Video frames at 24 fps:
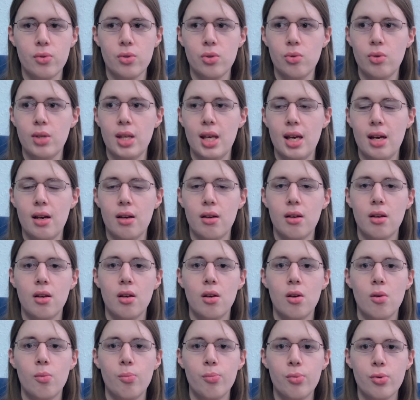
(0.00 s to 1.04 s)
So yeah,
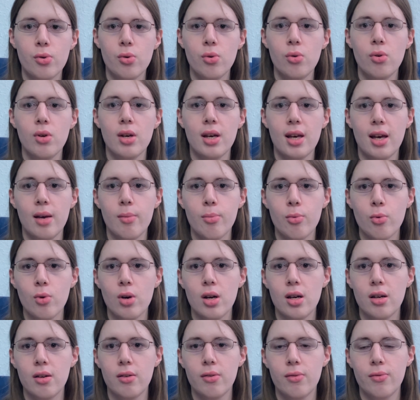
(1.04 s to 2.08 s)
Pro
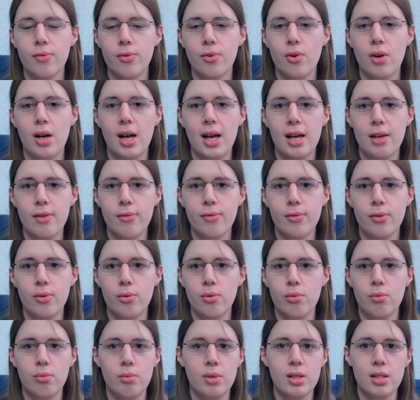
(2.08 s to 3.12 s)
Camera for
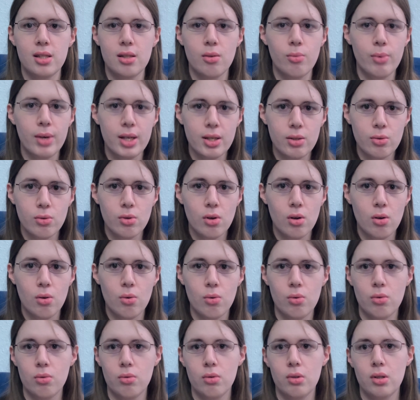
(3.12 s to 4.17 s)
iPhone is the way to
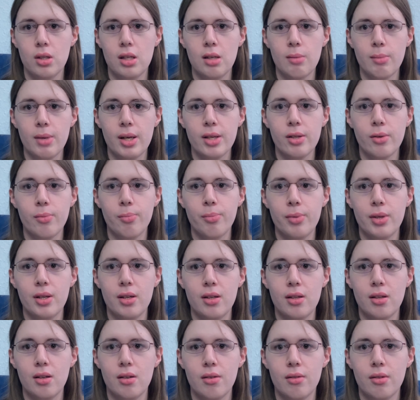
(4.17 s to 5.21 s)
go, in my
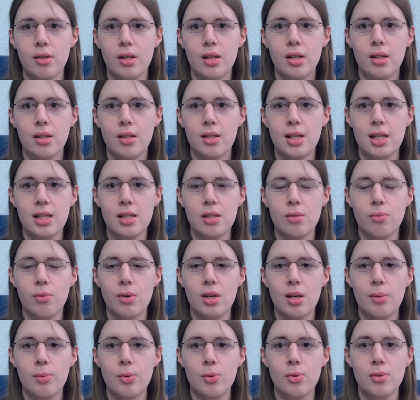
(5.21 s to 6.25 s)
opinion. That's what
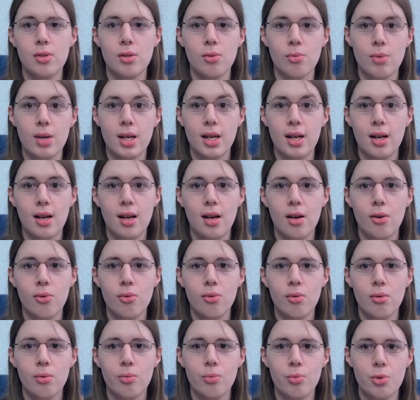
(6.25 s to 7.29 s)
I'm using right now.
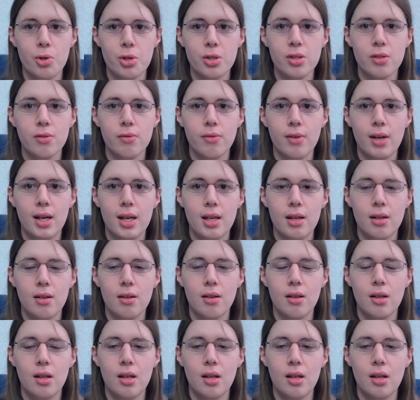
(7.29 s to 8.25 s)
Works fine.